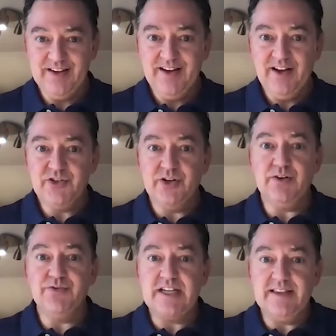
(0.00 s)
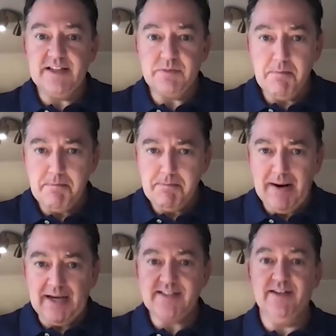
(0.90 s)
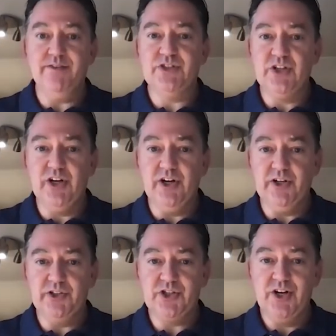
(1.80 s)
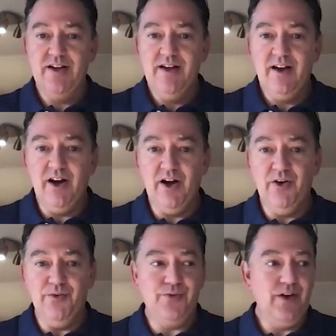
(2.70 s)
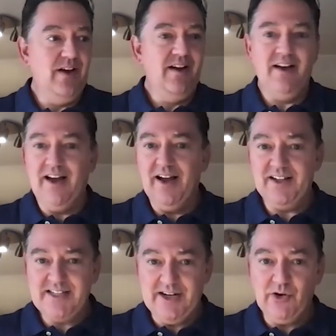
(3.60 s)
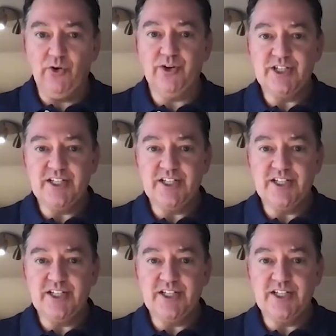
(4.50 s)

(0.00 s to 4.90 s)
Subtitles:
And so you've seen this massive surge of technology